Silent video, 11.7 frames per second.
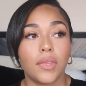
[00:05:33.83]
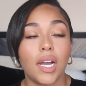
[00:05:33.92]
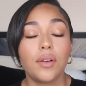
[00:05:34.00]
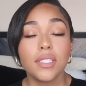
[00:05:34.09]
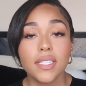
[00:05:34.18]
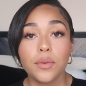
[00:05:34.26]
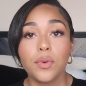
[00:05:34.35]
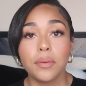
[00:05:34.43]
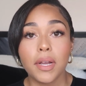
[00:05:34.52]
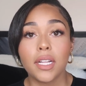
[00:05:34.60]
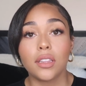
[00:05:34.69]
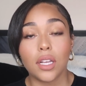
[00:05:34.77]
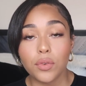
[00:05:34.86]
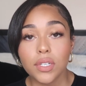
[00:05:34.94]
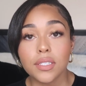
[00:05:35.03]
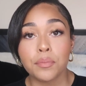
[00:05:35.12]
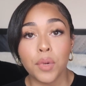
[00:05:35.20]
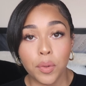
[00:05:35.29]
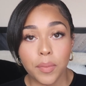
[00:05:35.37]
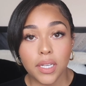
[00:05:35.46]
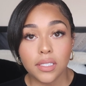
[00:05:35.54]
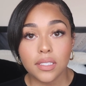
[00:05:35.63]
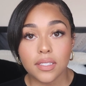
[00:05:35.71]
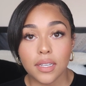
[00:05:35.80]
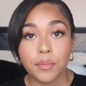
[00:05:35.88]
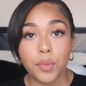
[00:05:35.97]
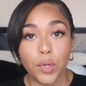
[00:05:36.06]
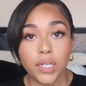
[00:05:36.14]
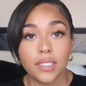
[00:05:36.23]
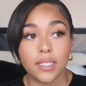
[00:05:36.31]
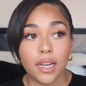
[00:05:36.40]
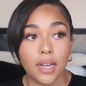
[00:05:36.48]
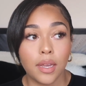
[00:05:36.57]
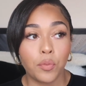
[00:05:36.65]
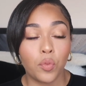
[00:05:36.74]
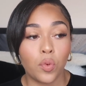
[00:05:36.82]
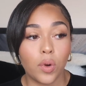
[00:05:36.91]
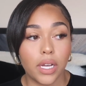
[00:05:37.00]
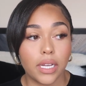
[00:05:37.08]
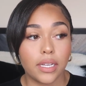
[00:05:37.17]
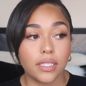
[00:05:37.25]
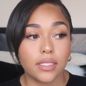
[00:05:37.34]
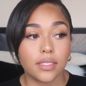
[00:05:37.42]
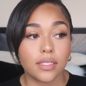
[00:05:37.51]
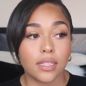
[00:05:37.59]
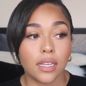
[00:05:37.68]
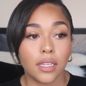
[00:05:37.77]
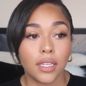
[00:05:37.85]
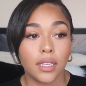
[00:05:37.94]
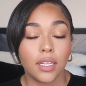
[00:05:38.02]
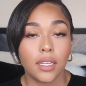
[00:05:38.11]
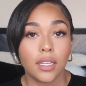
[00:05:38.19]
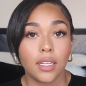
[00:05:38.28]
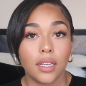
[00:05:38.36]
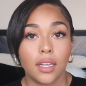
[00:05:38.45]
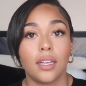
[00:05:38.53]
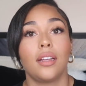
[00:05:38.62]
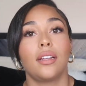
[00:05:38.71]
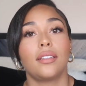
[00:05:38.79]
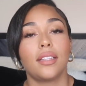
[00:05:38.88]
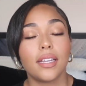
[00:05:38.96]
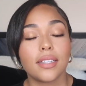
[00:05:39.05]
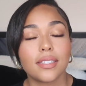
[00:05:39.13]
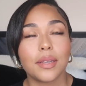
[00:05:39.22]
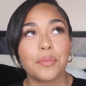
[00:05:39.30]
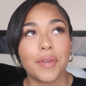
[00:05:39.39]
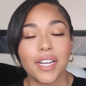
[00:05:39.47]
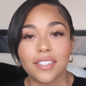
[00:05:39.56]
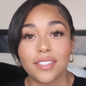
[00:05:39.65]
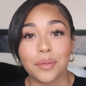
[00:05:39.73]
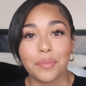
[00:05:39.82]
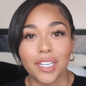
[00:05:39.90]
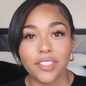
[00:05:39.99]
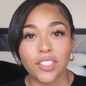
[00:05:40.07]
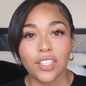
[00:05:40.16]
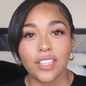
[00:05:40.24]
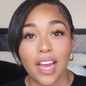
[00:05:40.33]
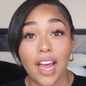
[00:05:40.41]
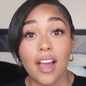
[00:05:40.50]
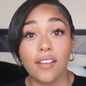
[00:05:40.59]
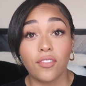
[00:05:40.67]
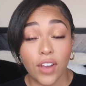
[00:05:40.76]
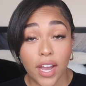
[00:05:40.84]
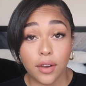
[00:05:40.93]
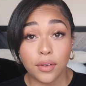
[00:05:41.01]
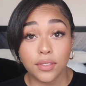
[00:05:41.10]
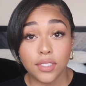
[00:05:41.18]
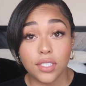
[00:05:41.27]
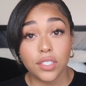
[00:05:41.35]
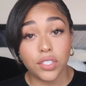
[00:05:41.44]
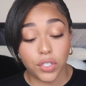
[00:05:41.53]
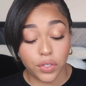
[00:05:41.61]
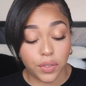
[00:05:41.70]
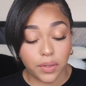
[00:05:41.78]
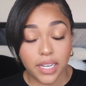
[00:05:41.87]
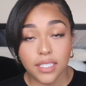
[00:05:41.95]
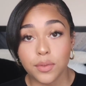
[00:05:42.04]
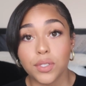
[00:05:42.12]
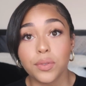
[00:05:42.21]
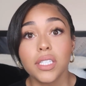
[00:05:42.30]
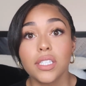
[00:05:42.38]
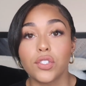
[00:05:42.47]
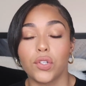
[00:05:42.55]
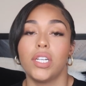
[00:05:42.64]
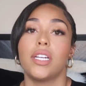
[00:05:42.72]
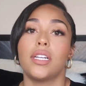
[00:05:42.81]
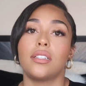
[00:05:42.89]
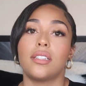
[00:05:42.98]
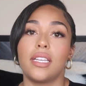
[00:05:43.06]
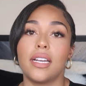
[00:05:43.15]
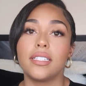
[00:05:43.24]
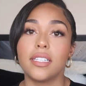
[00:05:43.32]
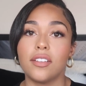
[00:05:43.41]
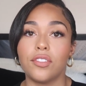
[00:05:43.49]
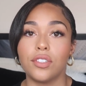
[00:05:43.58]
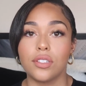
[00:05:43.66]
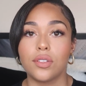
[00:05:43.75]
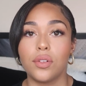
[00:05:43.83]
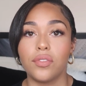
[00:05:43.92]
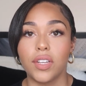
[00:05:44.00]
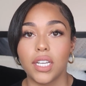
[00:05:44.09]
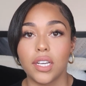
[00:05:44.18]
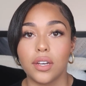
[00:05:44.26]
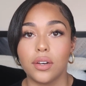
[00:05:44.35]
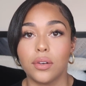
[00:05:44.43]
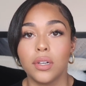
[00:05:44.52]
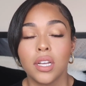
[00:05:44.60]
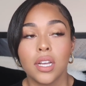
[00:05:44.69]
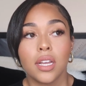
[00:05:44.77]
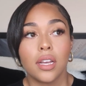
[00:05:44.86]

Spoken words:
I would say one of my lowest moments and point in time was this embarrassing picture that I found to show you guys, which really triggered the idea for this whole video.